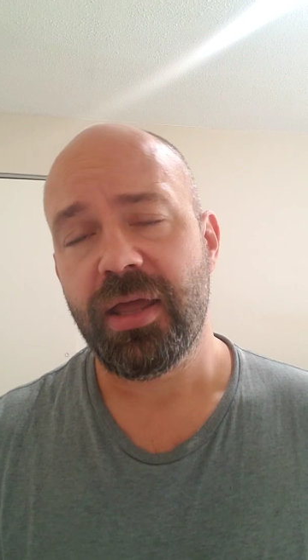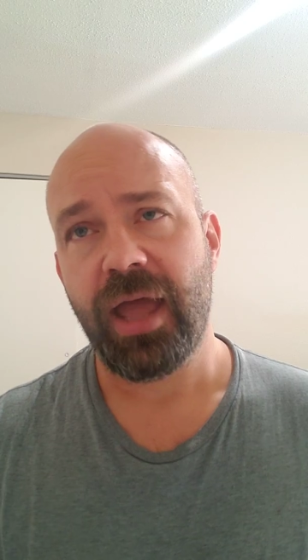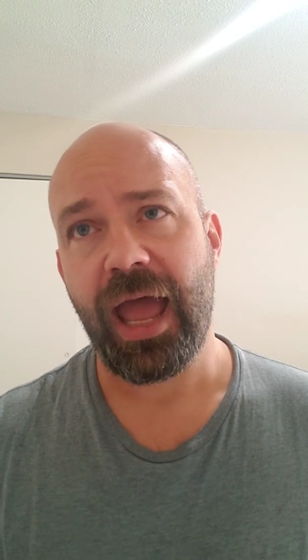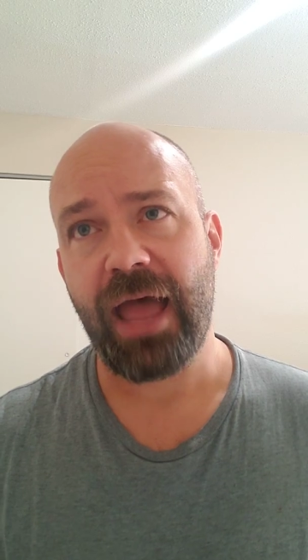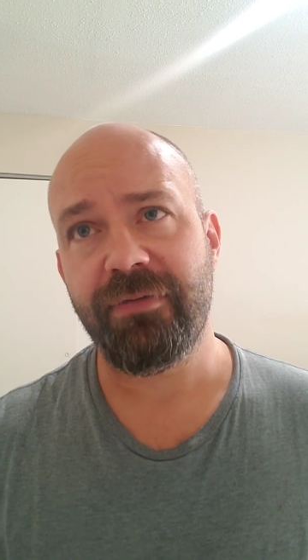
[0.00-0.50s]

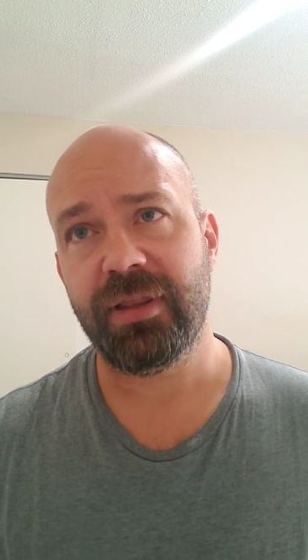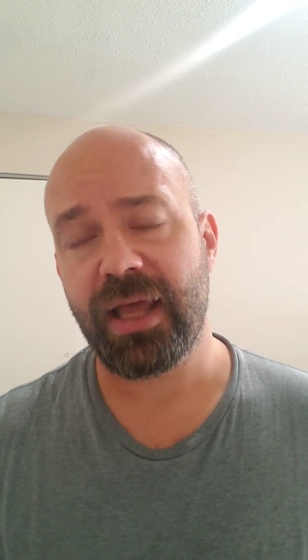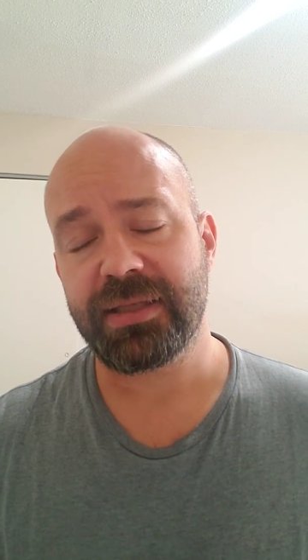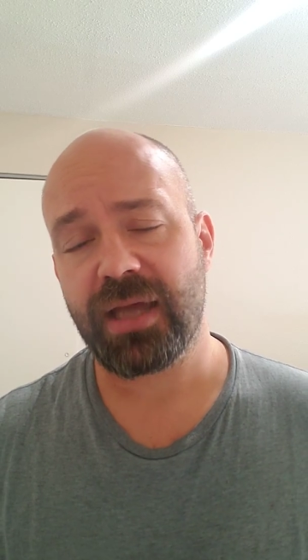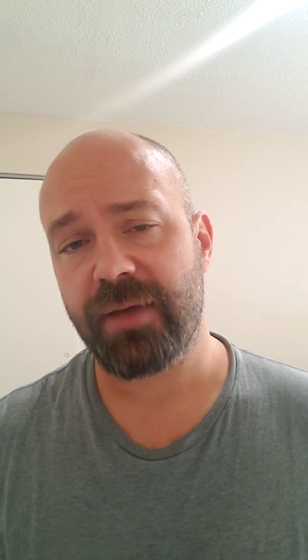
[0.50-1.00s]
Having
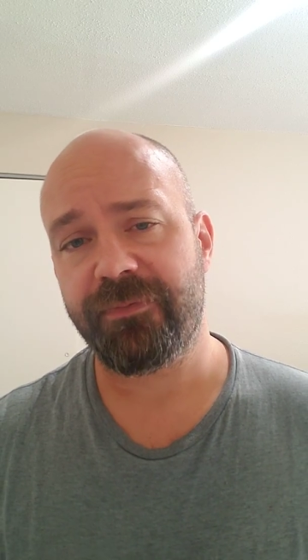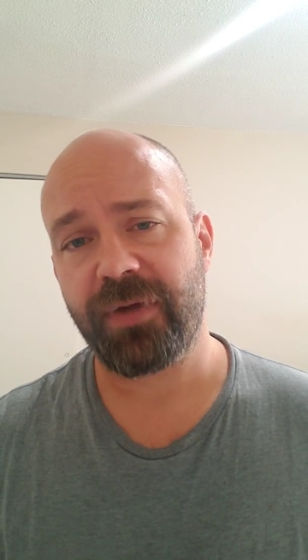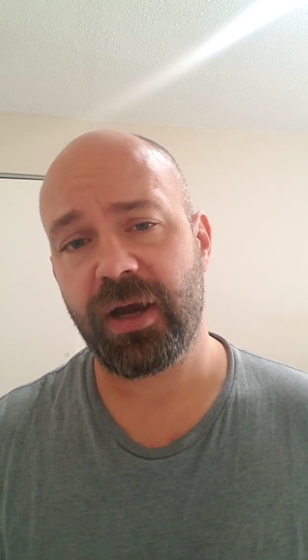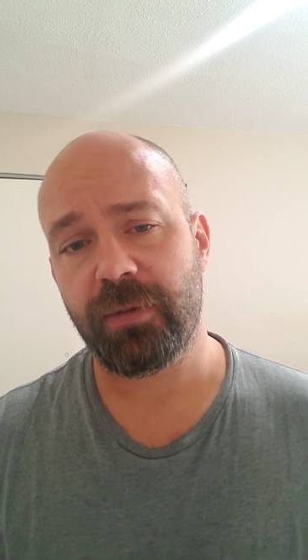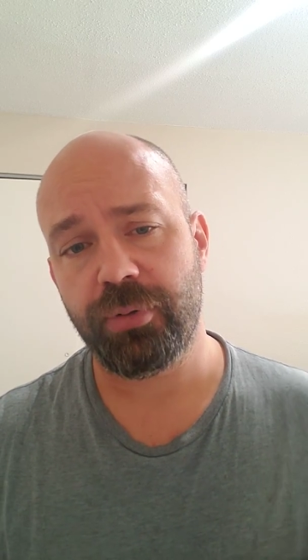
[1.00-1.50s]
that top
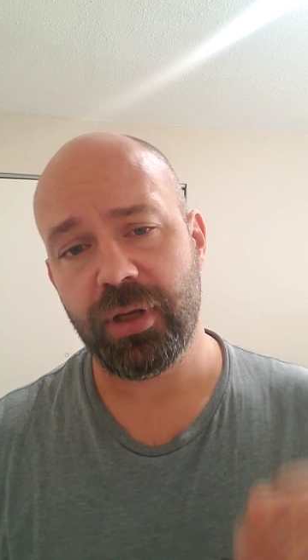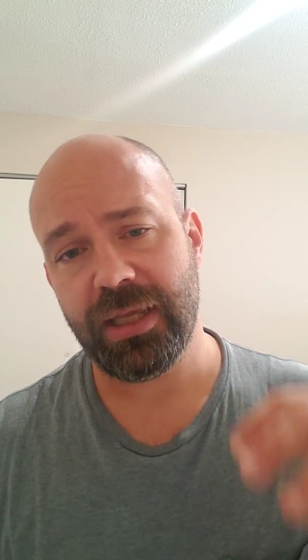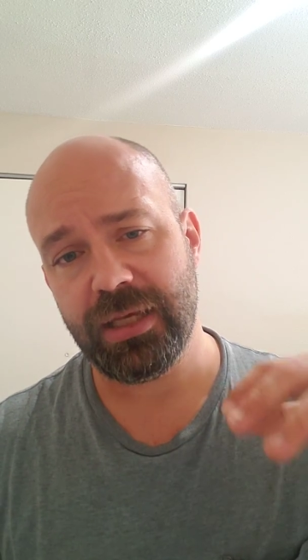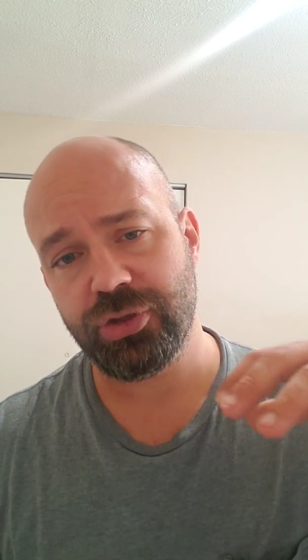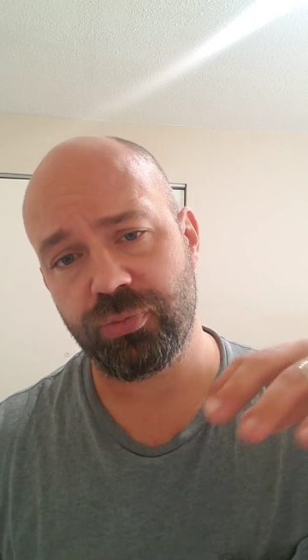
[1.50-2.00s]
fire putting
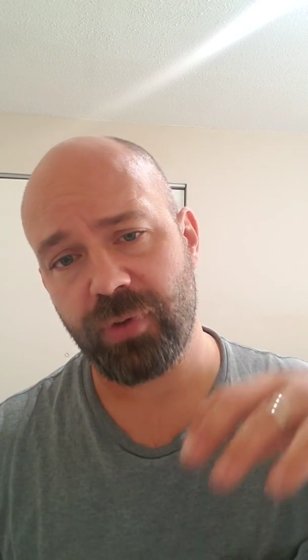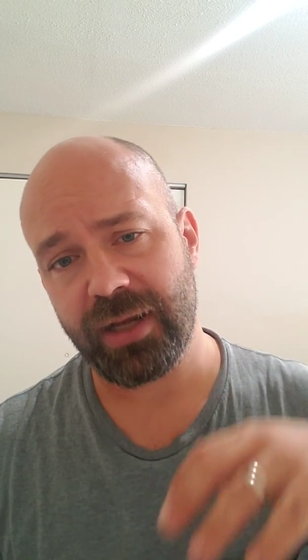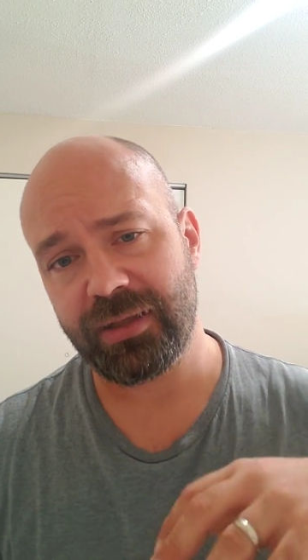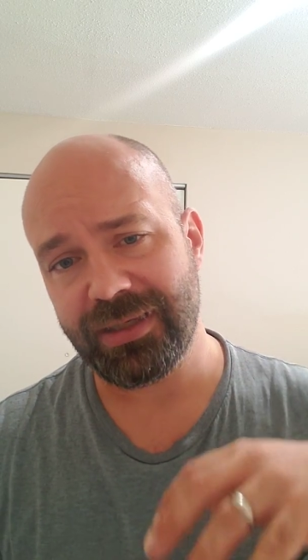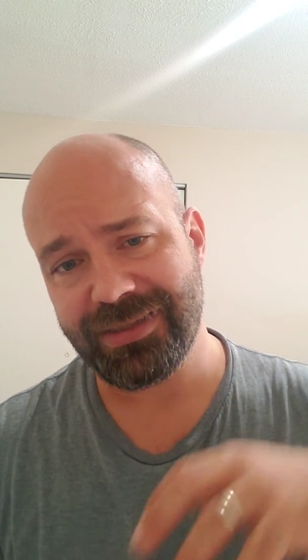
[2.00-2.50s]
heat
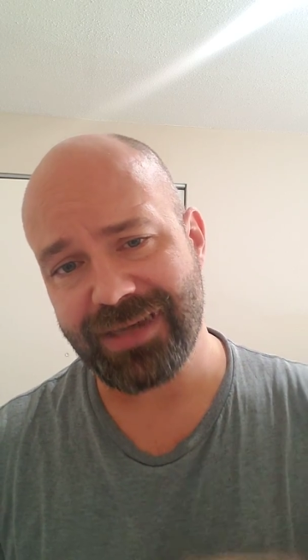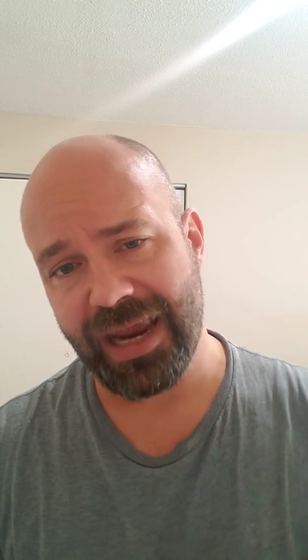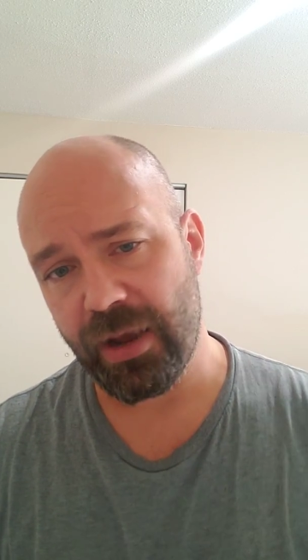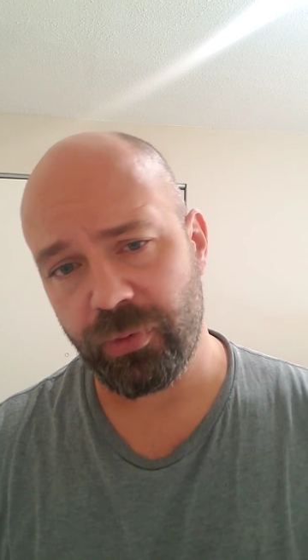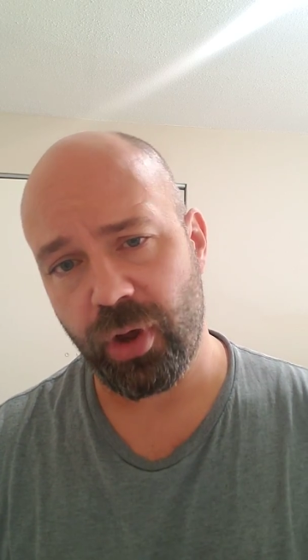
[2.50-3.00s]
directly
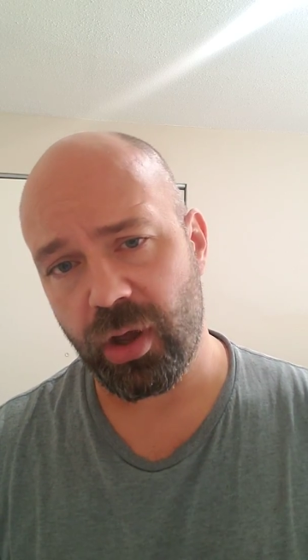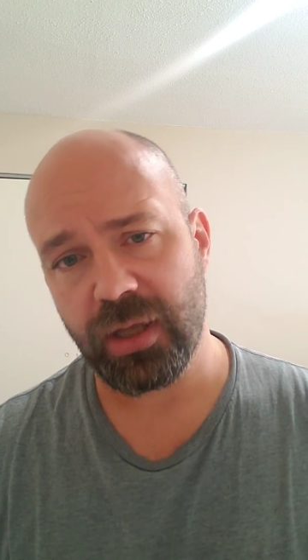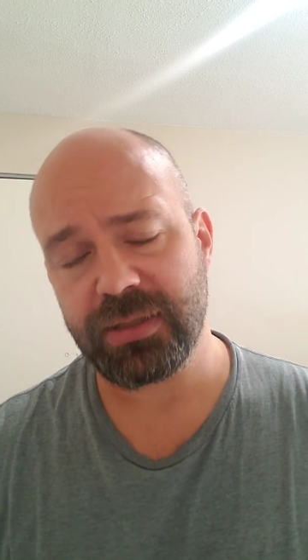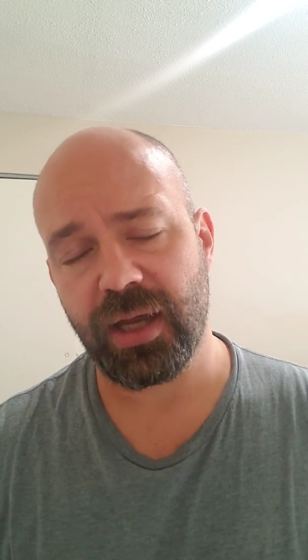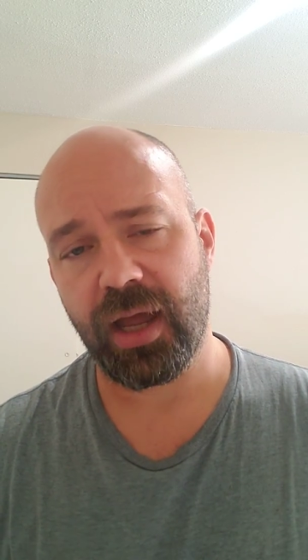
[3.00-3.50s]
down
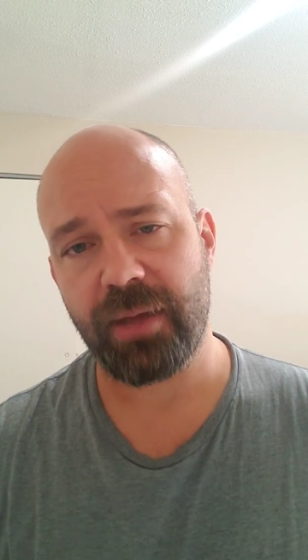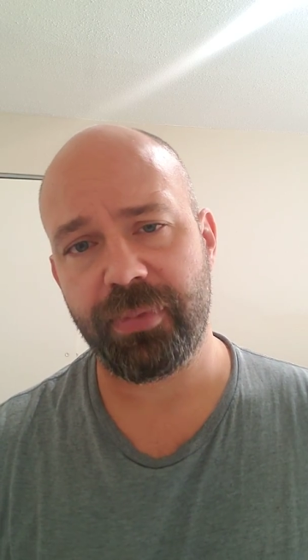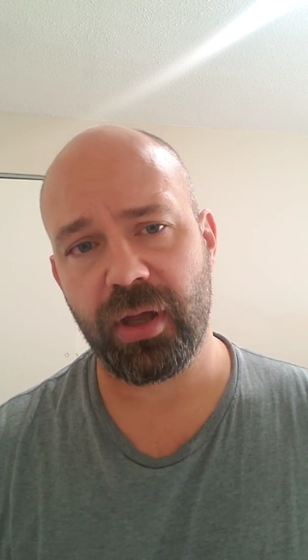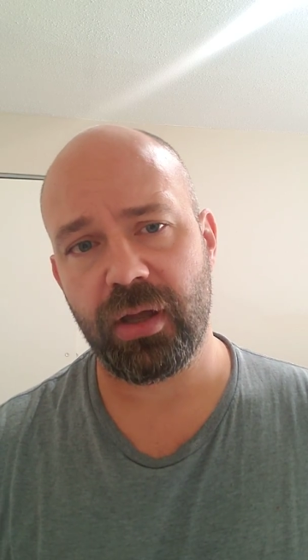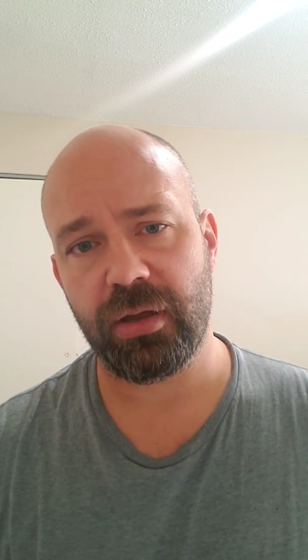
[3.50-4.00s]
on
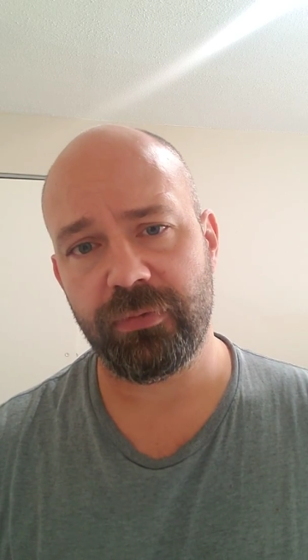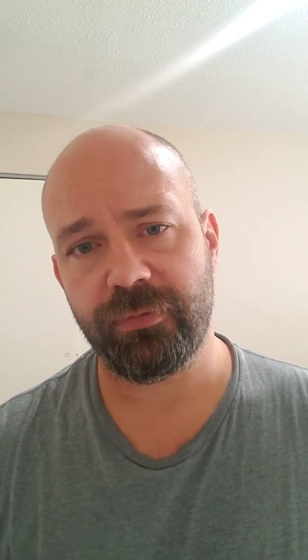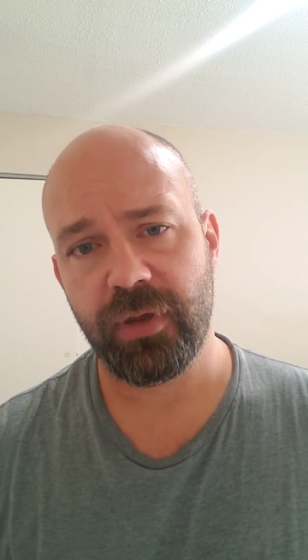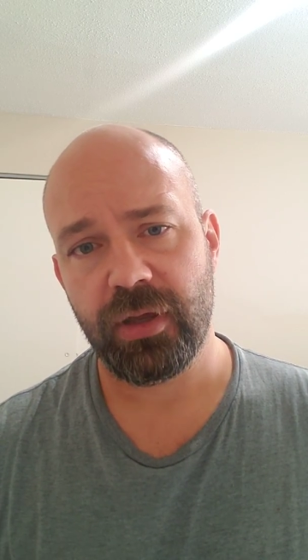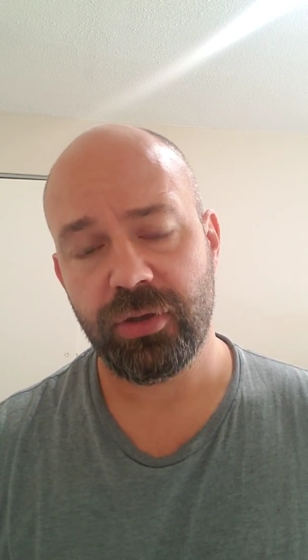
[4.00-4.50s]
top
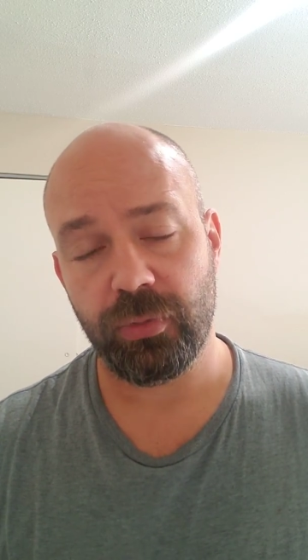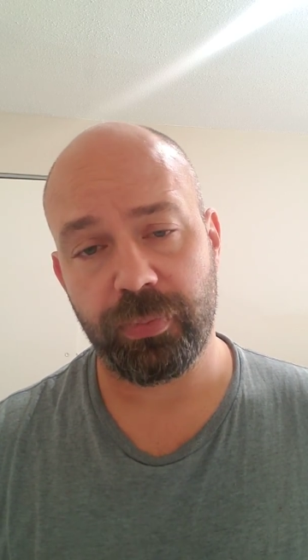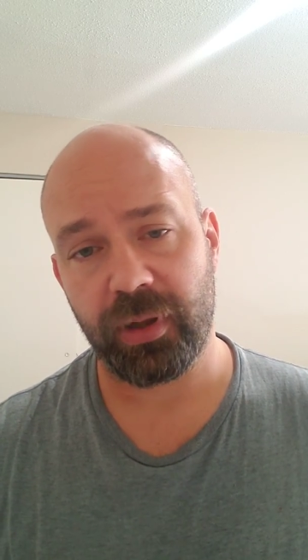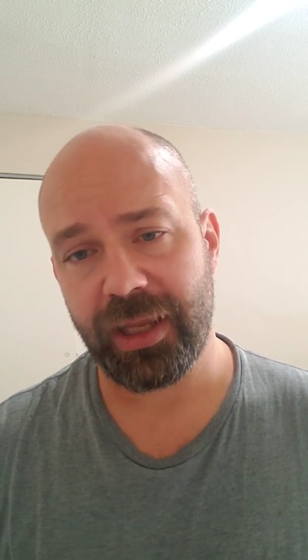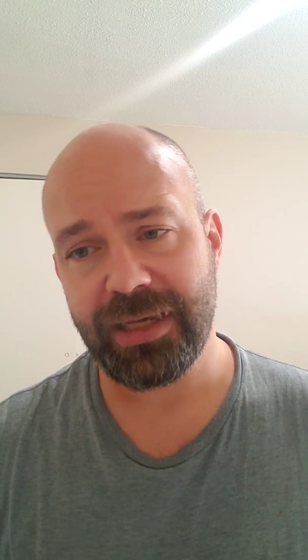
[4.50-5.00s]
of your
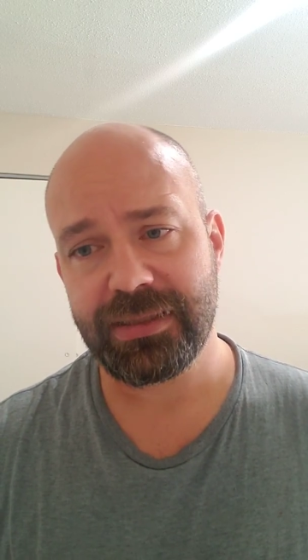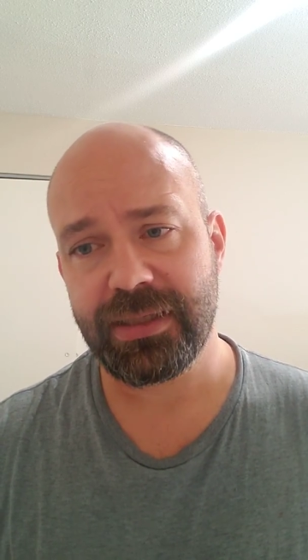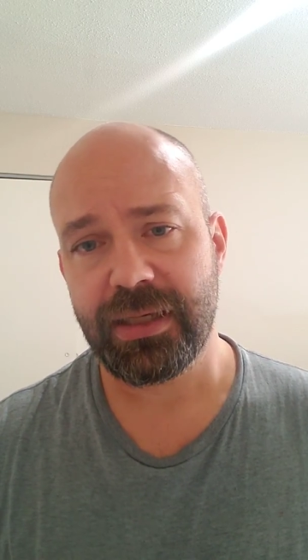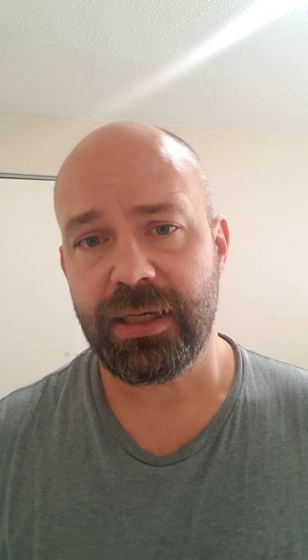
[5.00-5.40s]
plate,